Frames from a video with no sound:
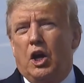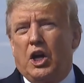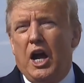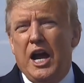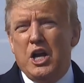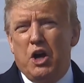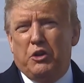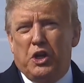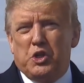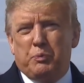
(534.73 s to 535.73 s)
Look, I
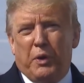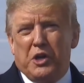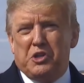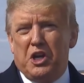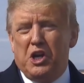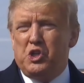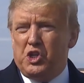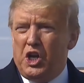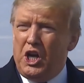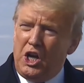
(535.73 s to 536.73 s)
know this. President
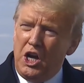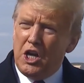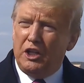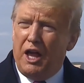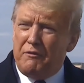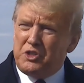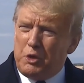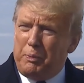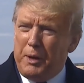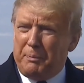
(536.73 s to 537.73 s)
Xi loves
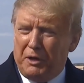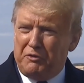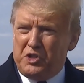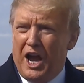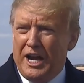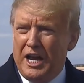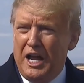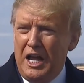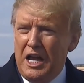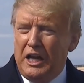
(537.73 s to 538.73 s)
the people of China.